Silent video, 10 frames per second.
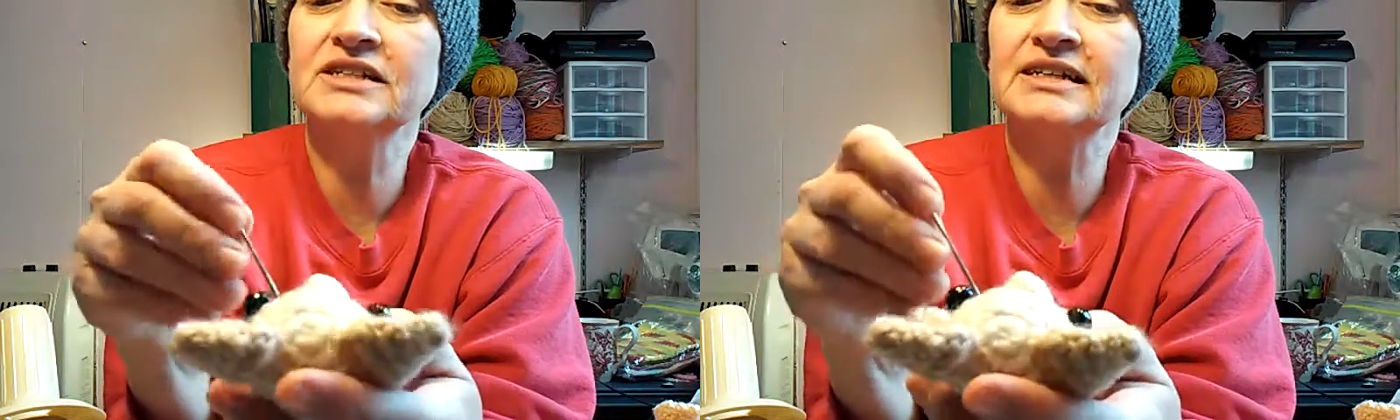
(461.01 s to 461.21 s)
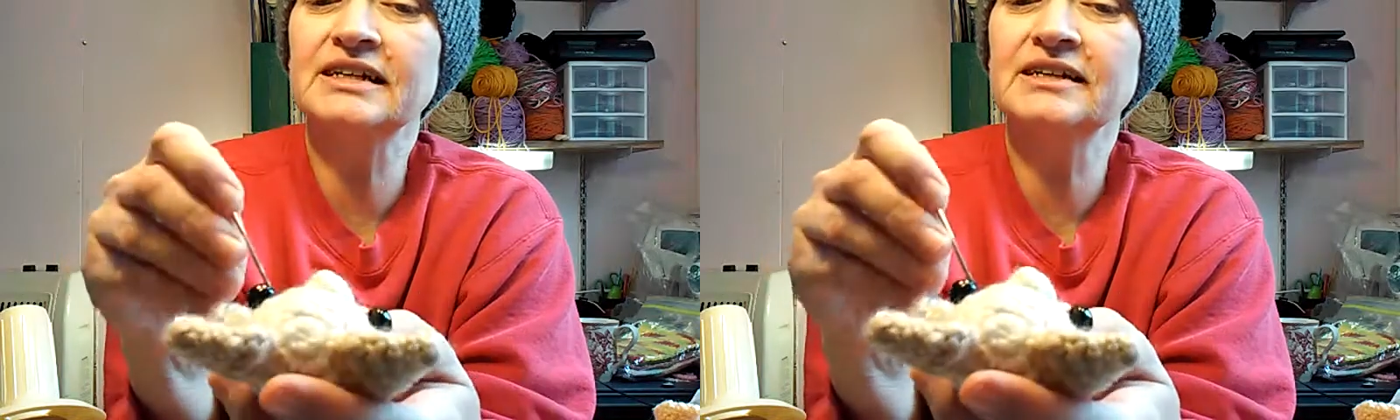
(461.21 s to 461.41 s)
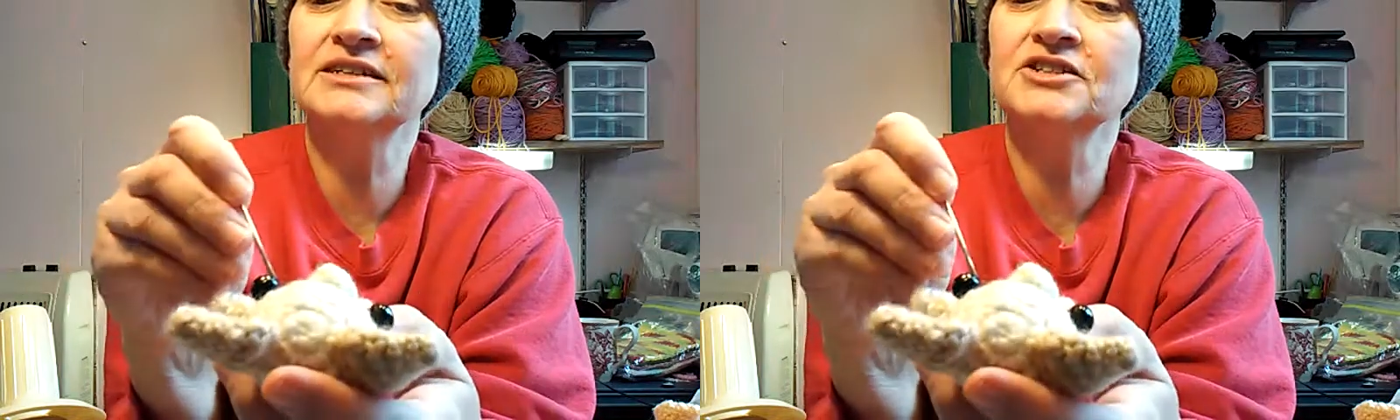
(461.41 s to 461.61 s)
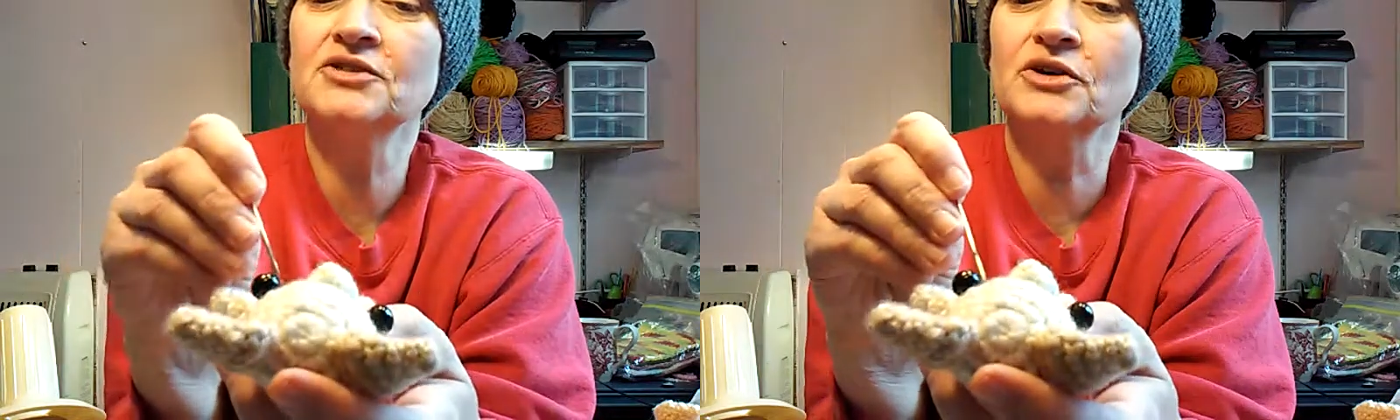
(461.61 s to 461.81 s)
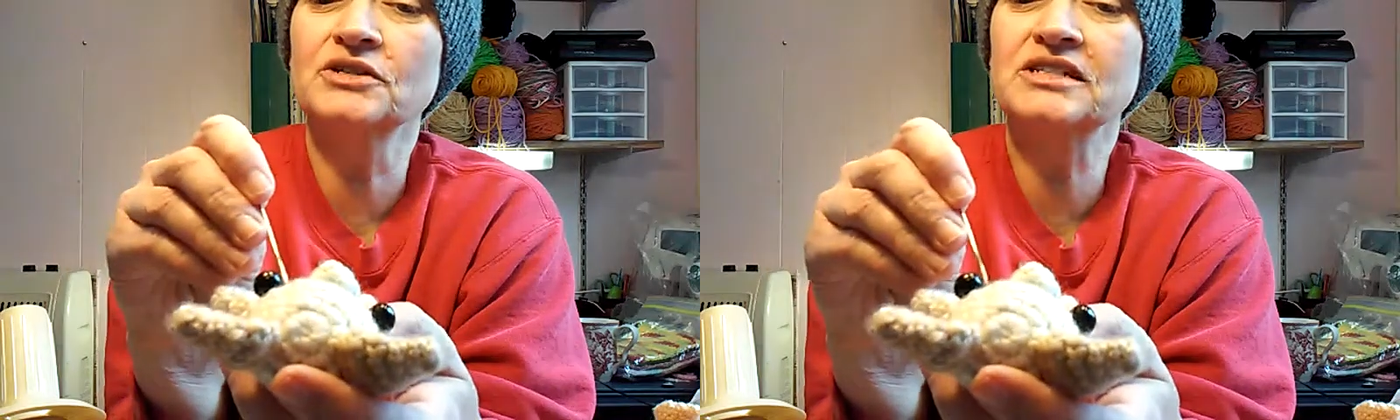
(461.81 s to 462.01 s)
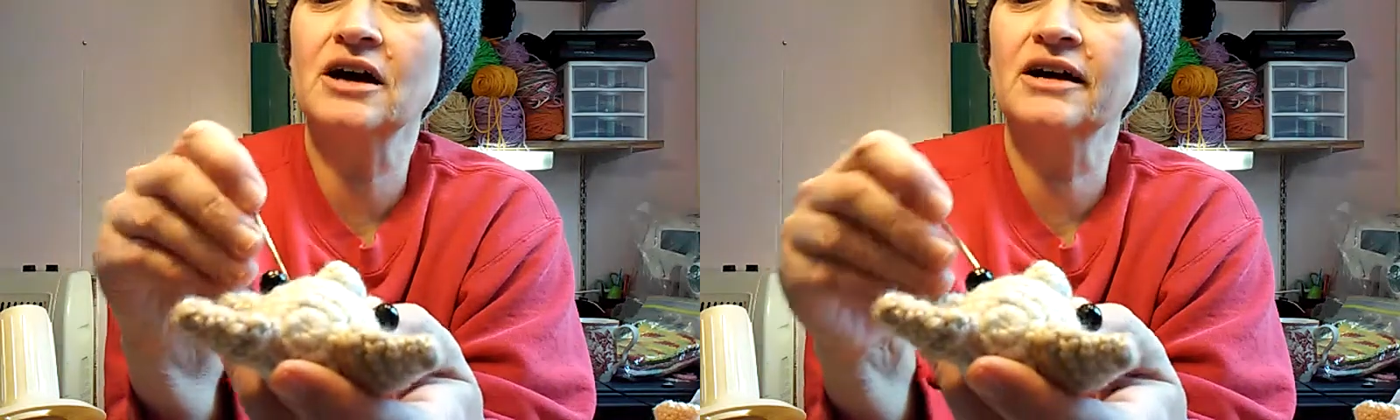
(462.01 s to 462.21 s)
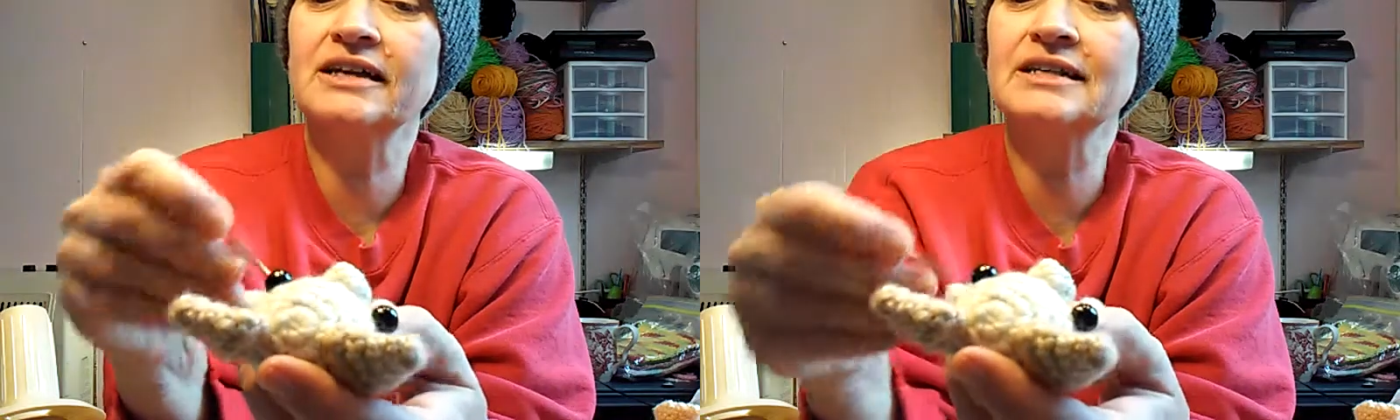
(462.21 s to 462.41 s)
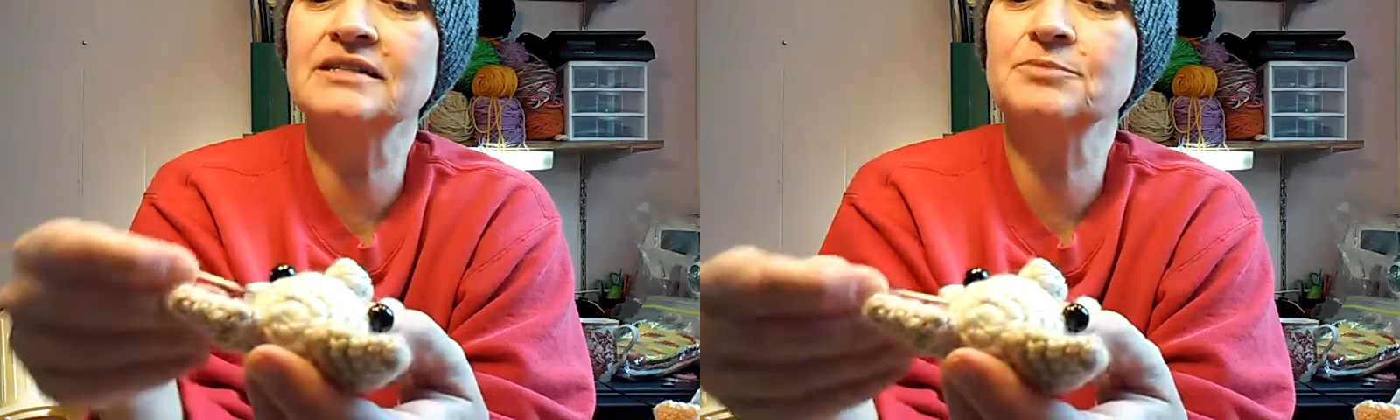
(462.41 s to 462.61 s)
to get into those
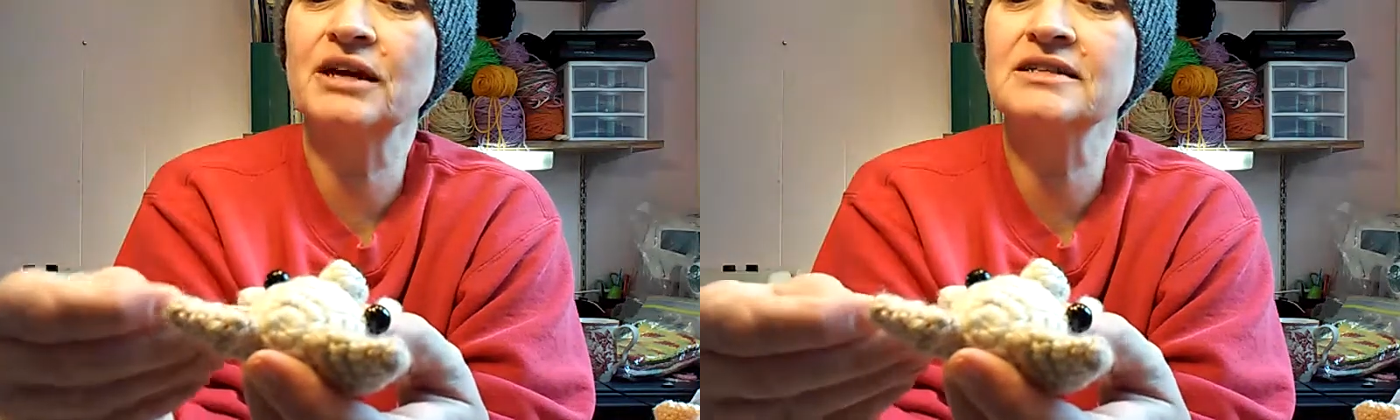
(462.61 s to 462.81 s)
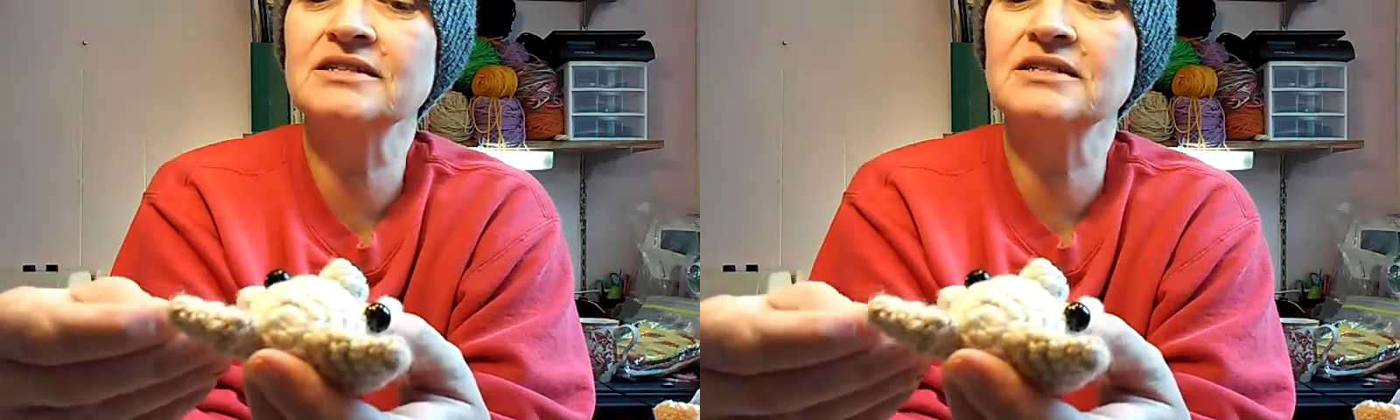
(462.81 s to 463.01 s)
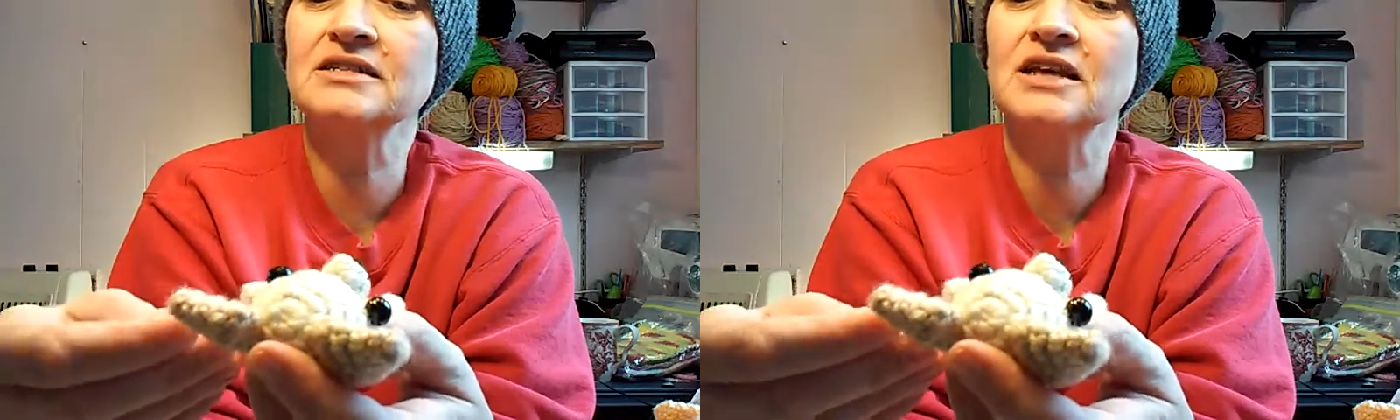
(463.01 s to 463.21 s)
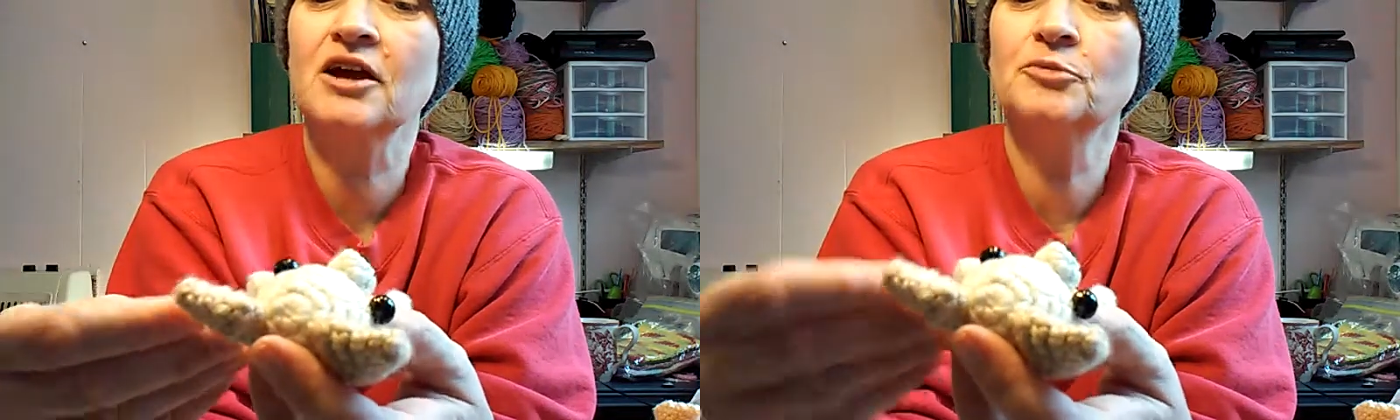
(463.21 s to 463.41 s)
tiny spaces